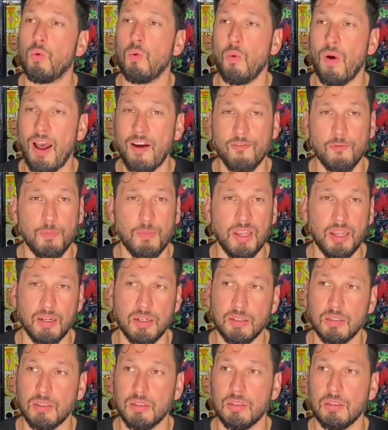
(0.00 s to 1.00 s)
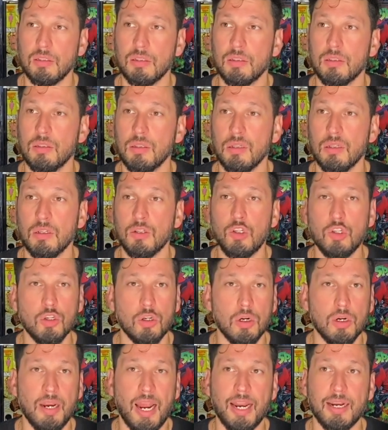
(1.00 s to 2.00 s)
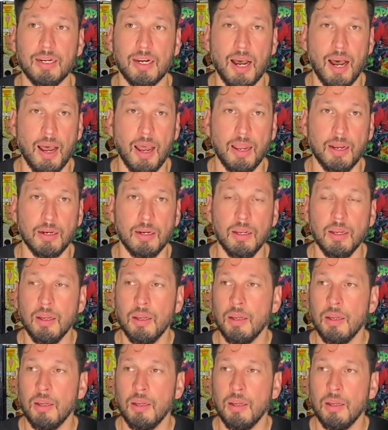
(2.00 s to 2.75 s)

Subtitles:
who have been good and kind